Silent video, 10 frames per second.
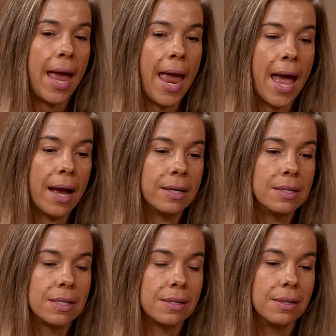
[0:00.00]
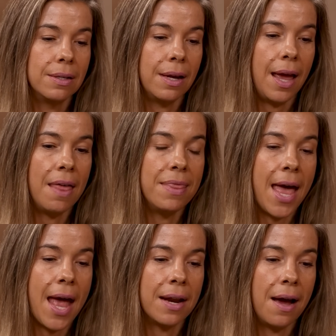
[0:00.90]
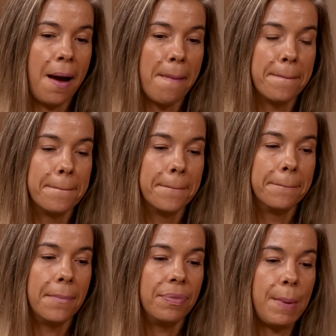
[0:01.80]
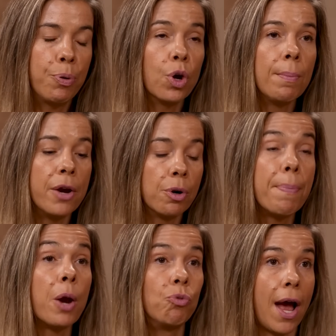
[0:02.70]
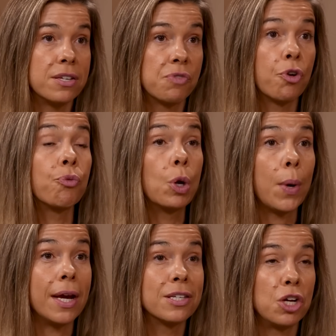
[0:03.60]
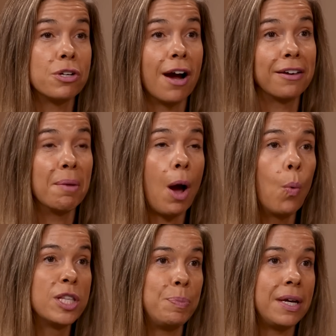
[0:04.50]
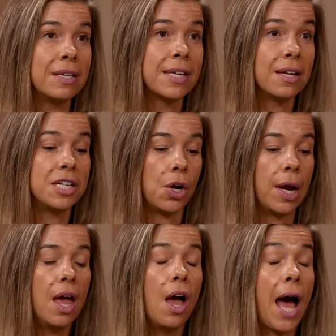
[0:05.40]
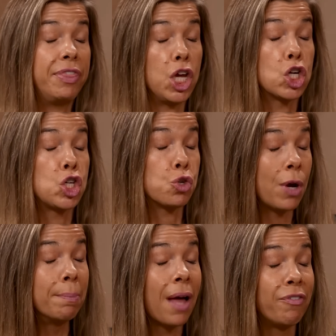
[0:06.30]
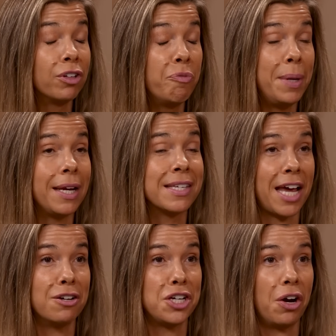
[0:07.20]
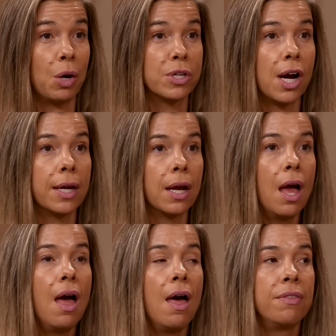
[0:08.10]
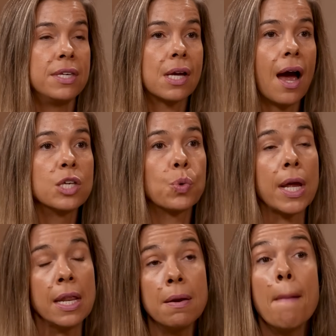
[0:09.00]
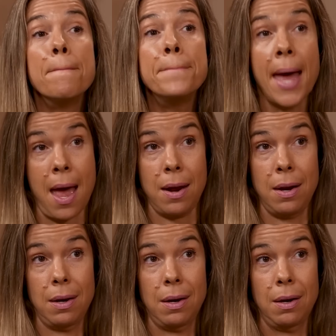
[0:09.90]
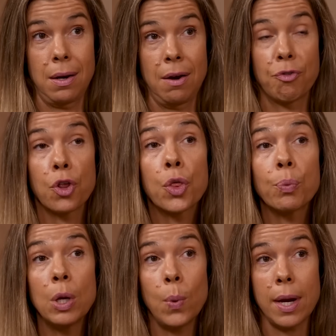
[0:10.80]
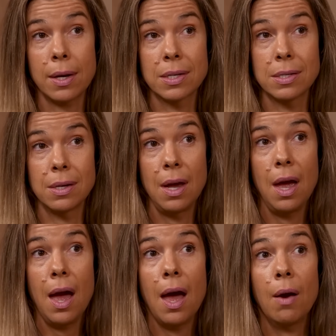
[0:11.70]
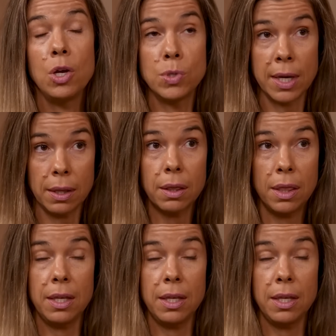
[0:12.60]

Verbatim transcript: And and then um, they put them under bed rest for three weeks. So you're talking about what's being sedentary. At the extreme level of being sedentary, we're talking these guys were in bed for three weeks using it.